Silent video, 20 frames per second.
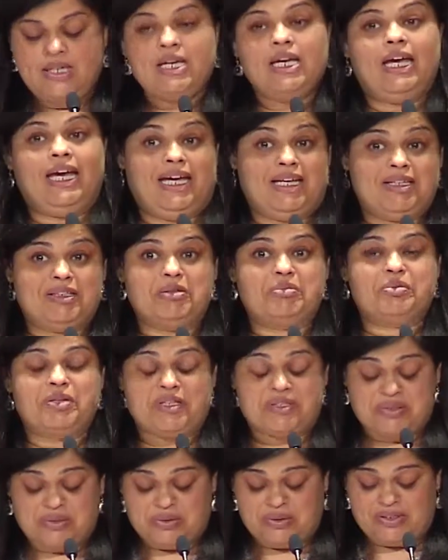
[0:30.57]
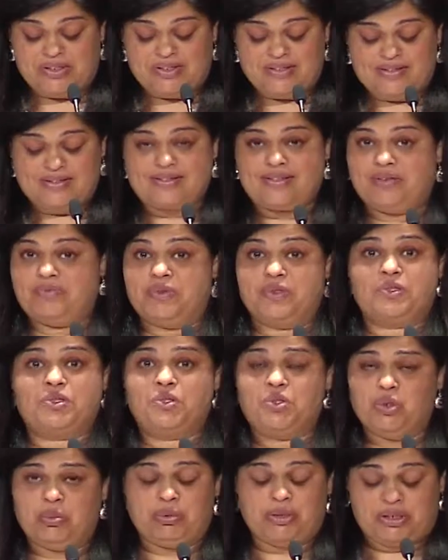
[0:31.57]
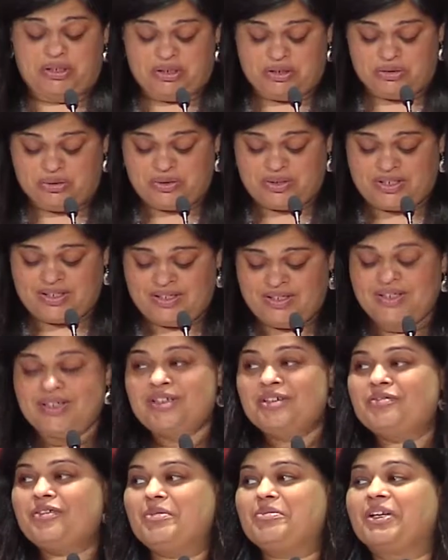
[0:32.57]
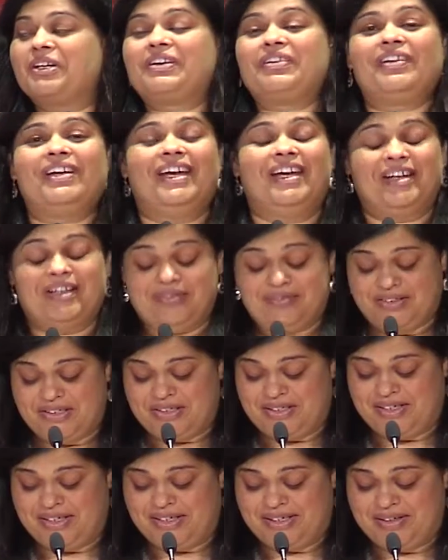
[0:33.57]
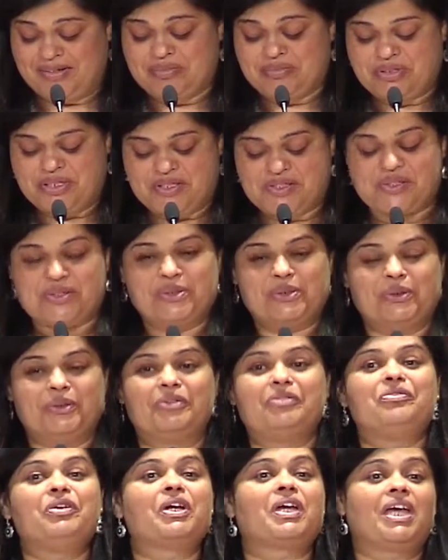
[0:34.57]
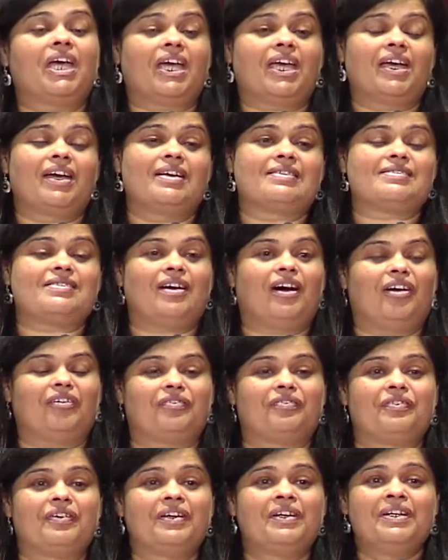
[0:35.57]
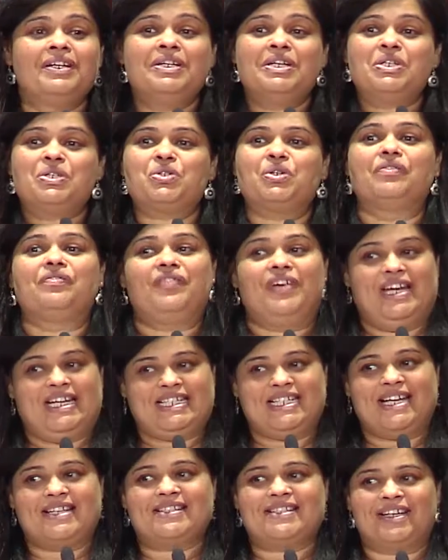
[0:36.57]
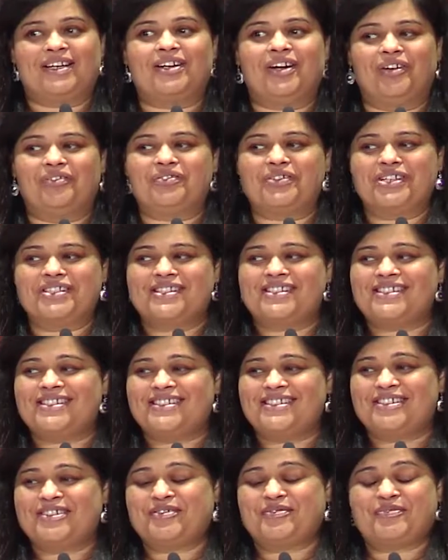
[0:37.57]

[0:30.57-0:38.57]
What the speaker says: and the preschoolers that were super cute from the Creative Learning Preschool for kicking us off to a fantastic conference.